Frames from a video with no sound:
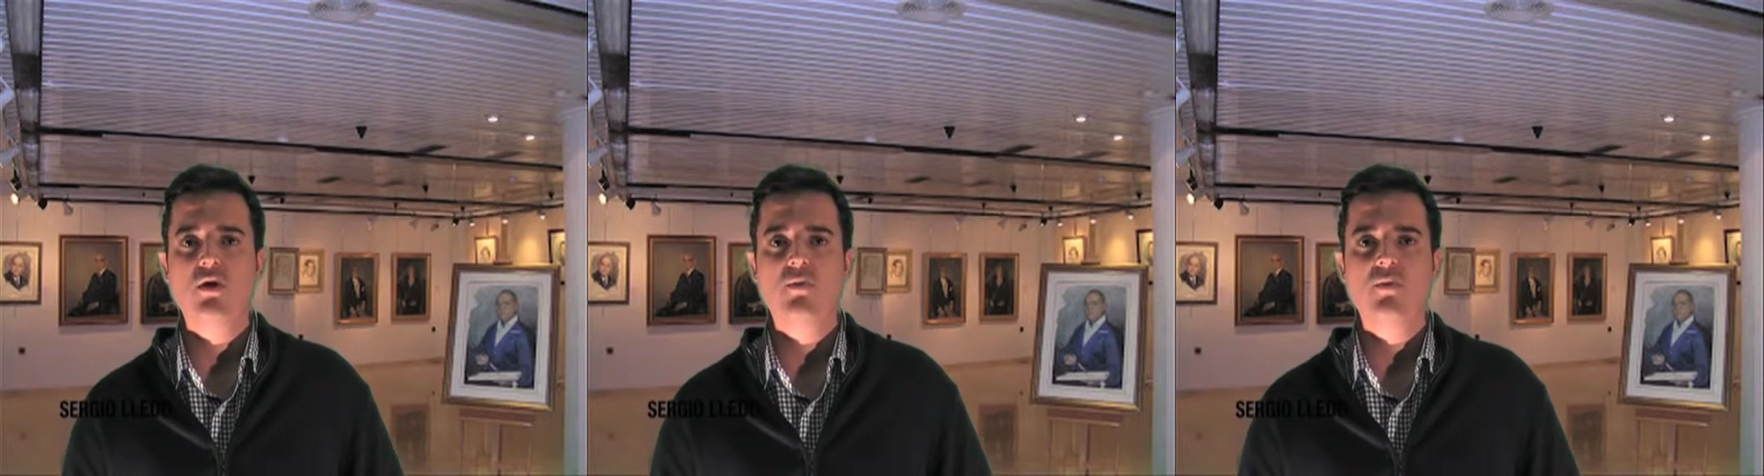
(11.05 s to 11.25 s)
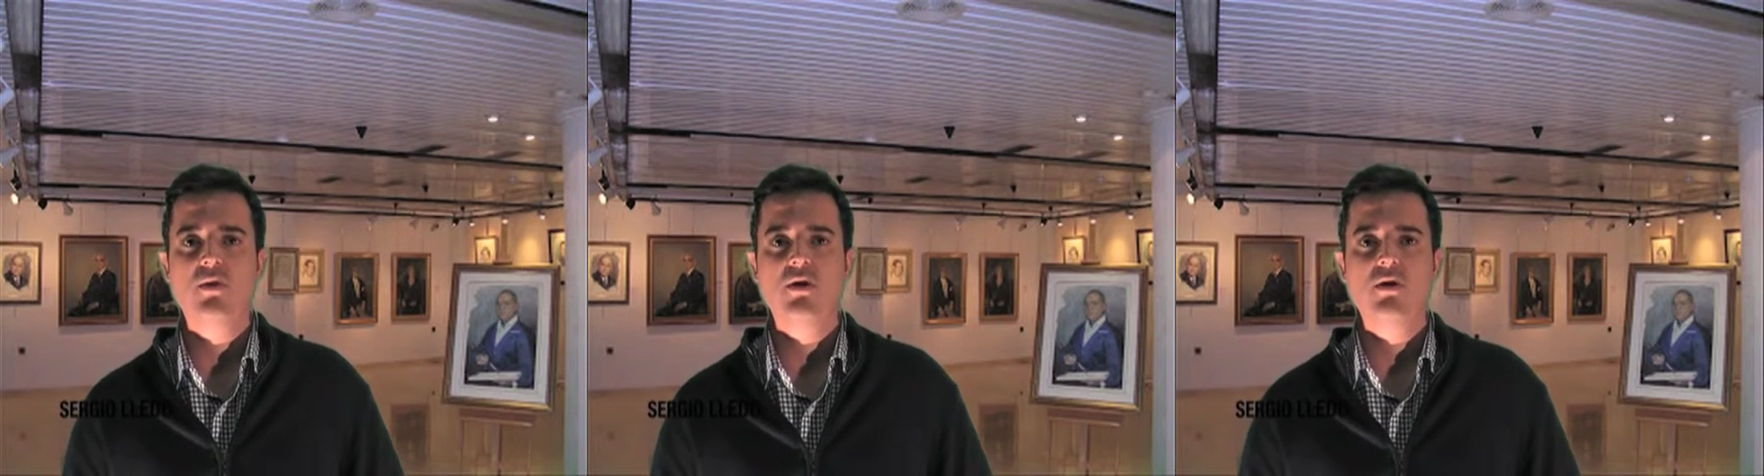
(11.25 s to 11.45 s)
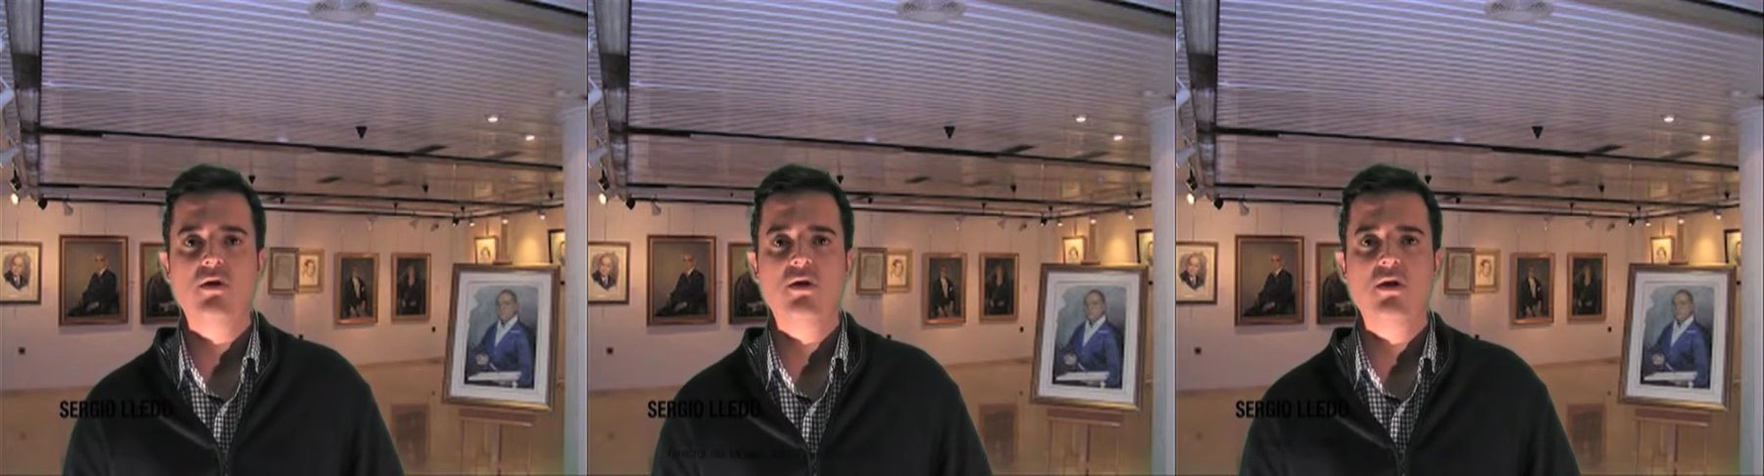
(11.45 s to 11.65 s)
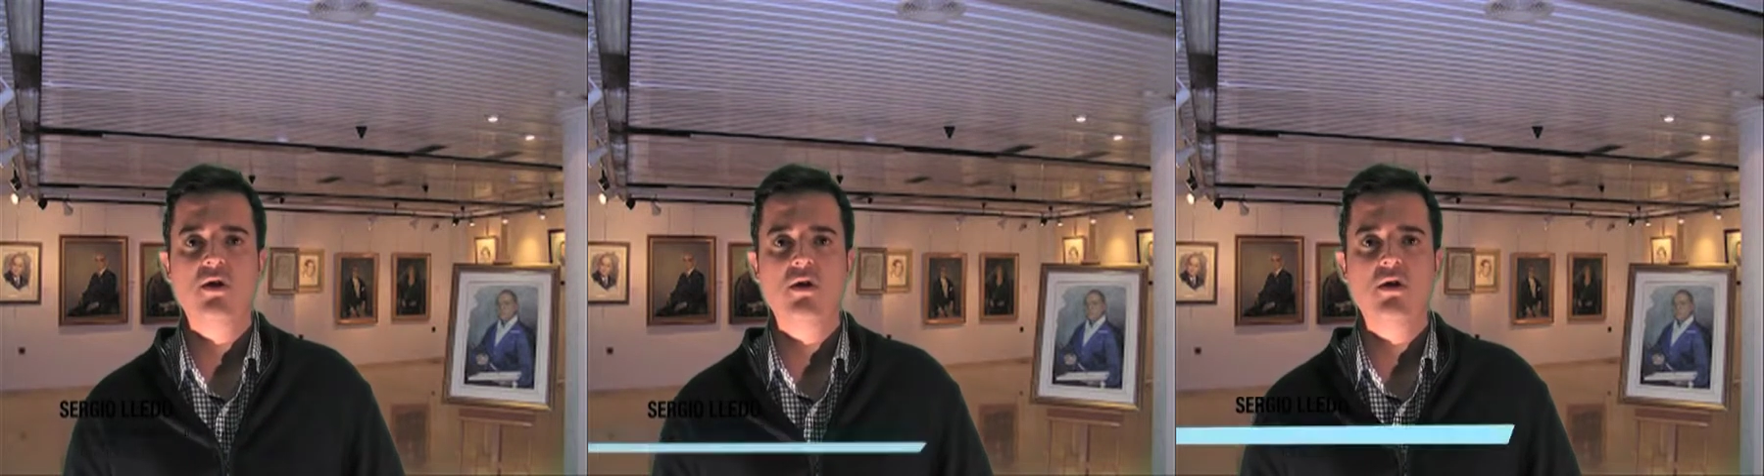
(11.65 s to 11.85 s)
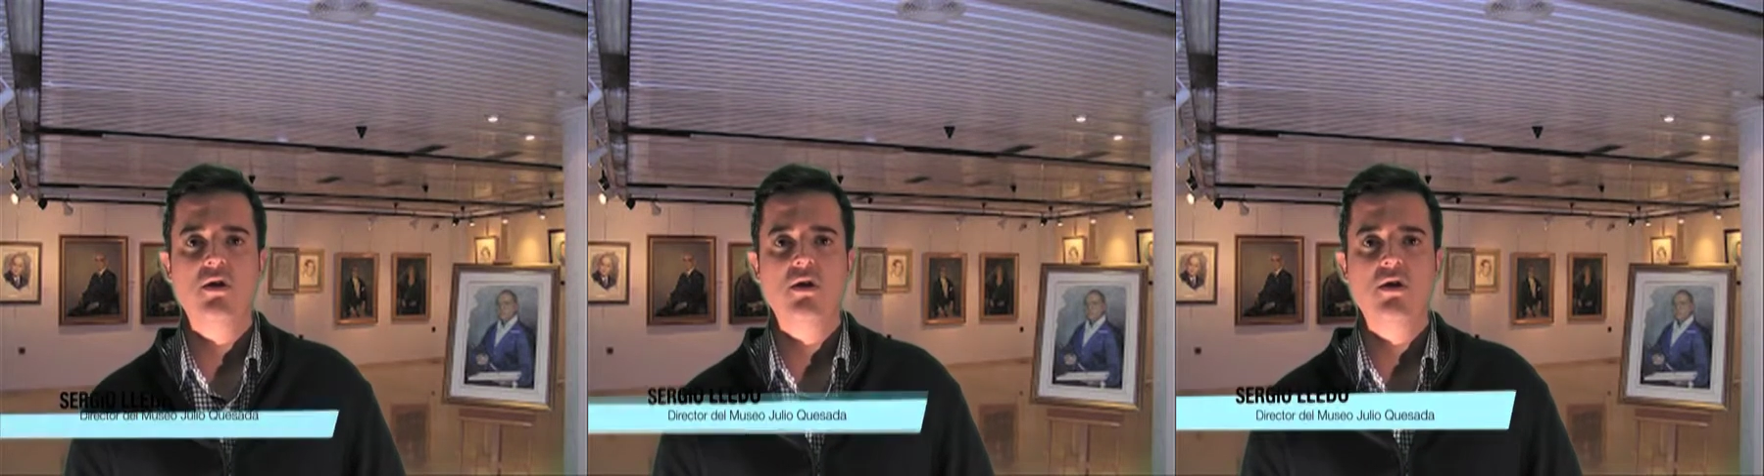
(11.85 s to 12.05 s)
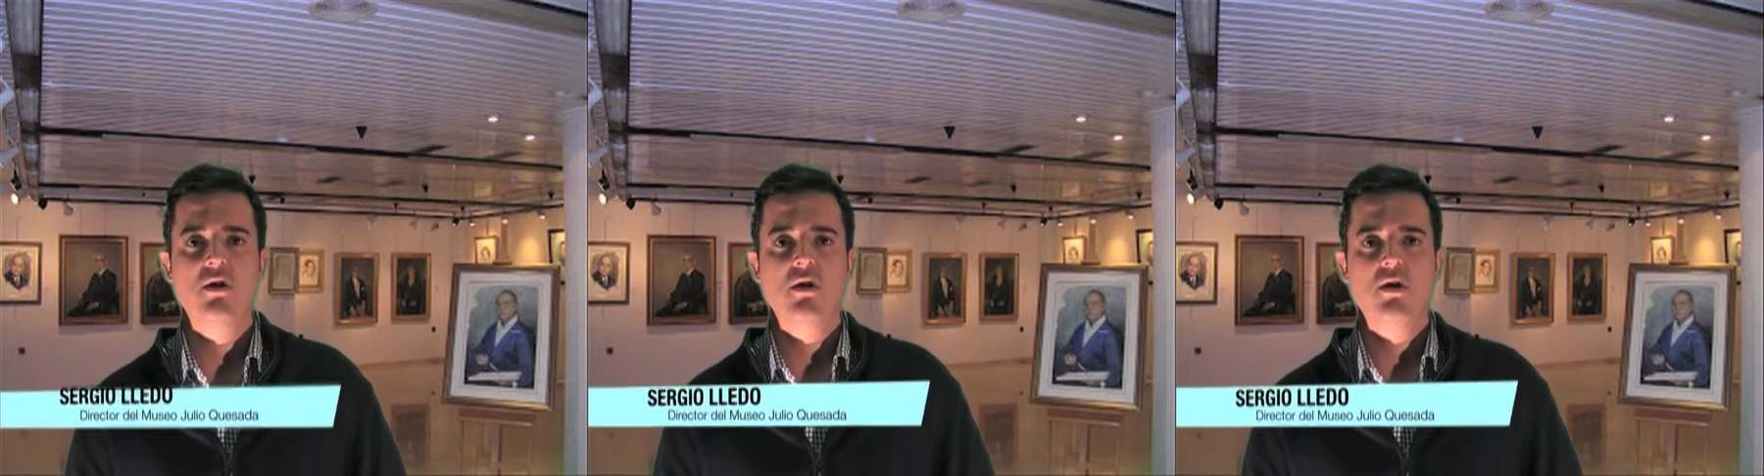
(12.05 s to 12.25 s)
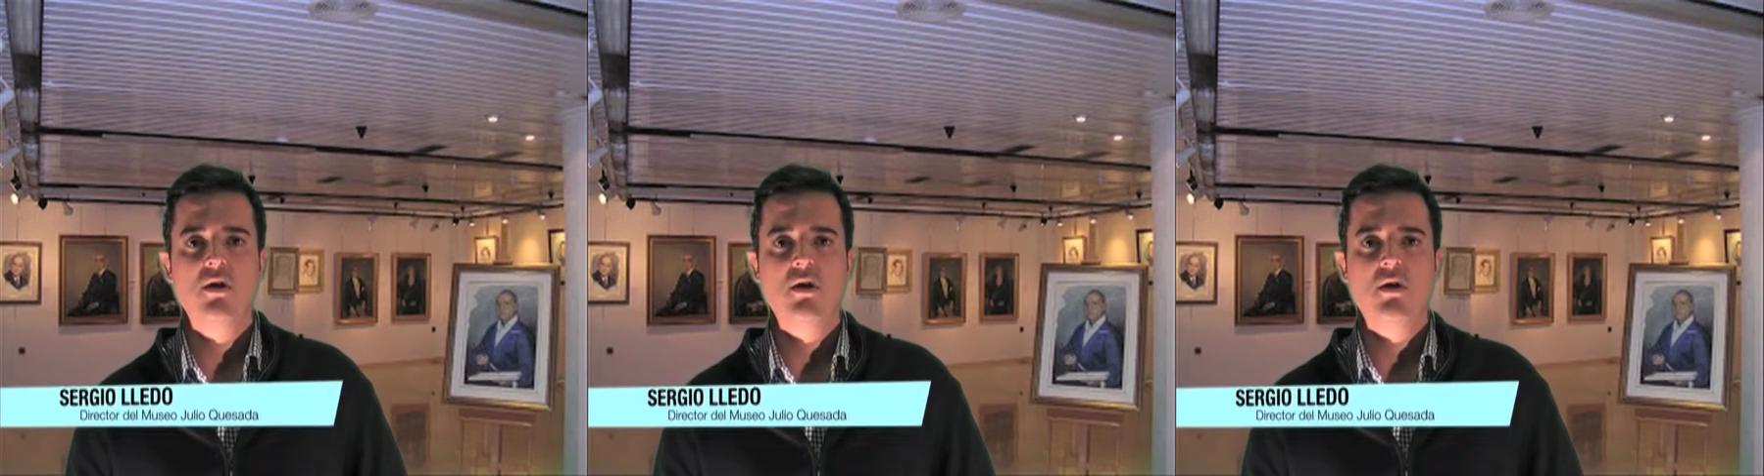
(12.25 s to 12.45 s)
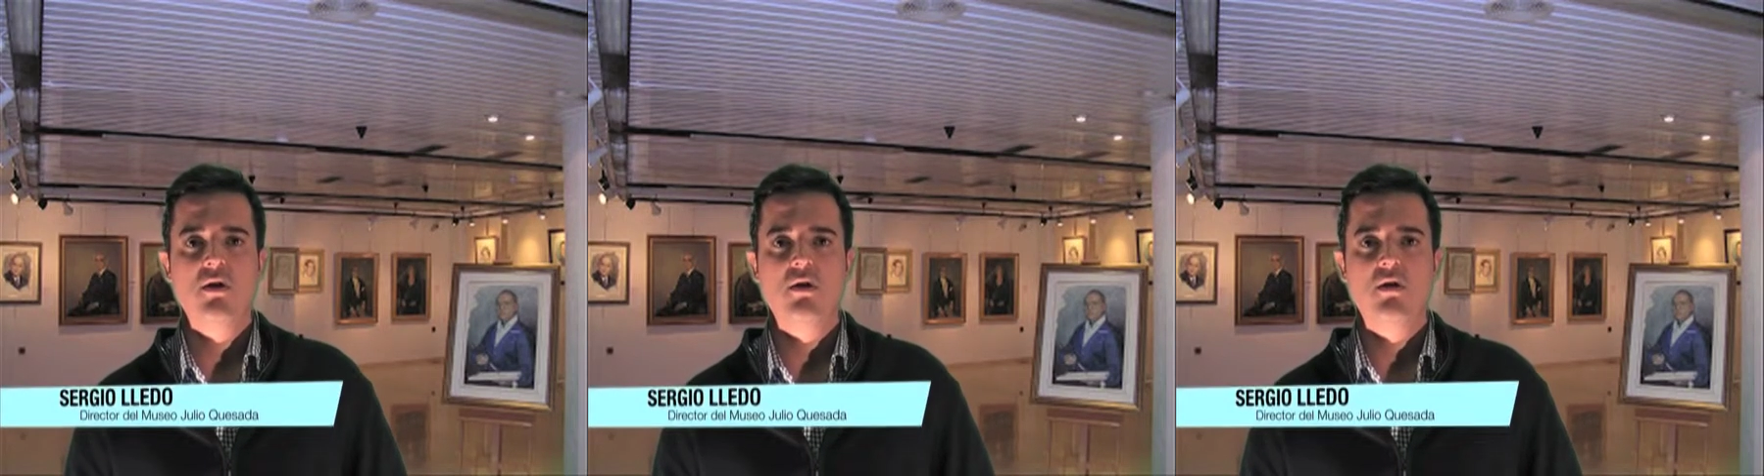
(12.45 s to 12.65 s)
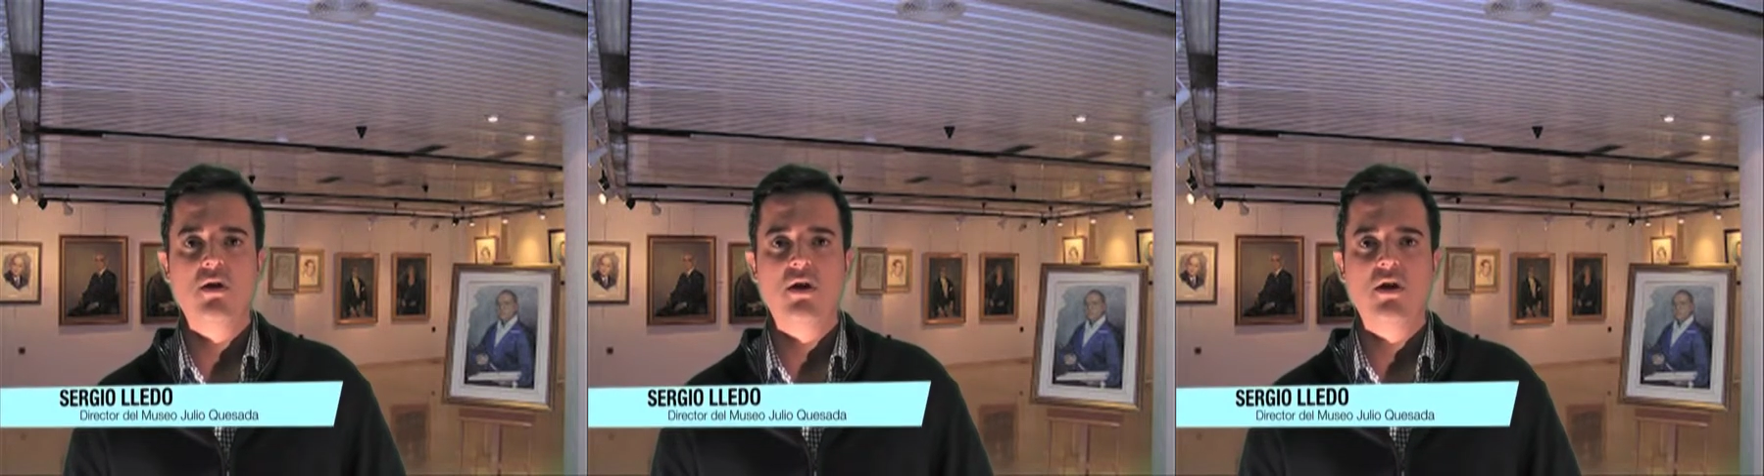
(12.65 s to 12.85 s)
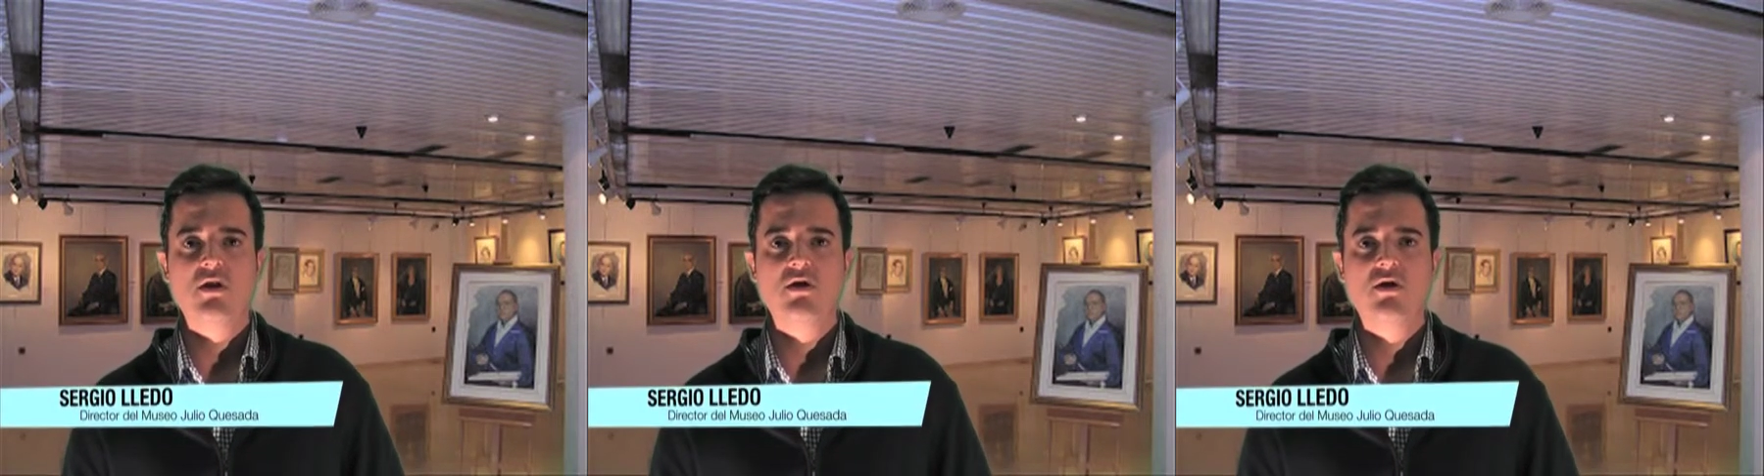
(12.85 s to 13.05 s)
of the Anna Kurb
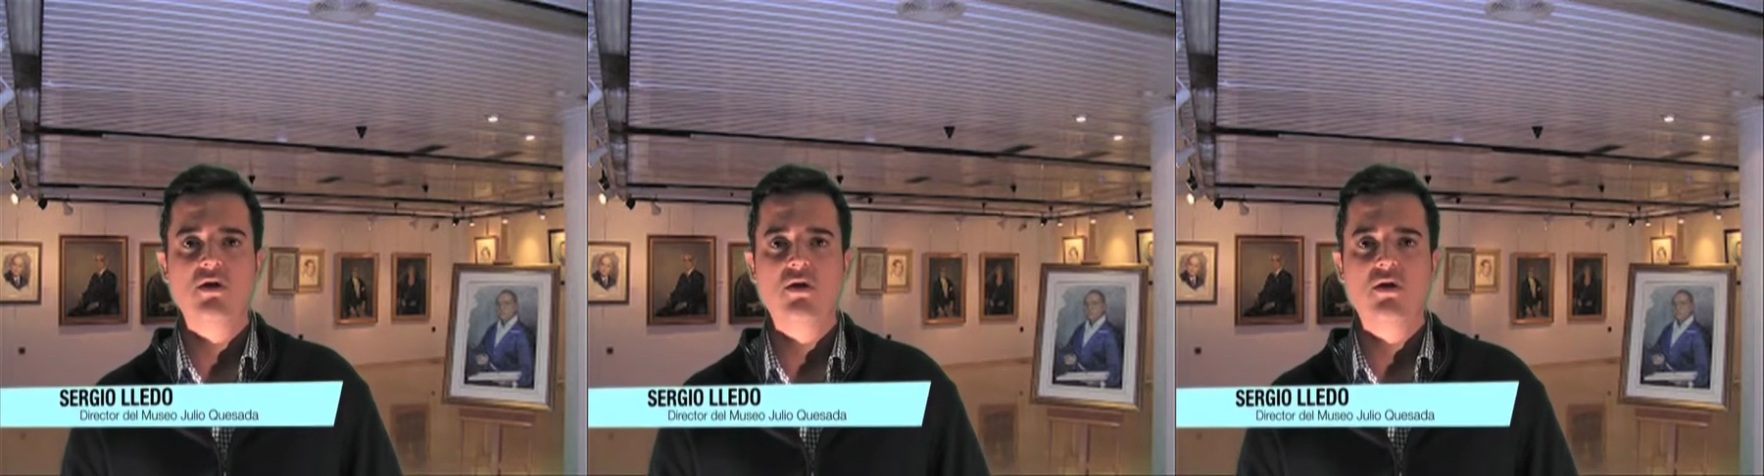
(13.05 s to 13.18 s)
building.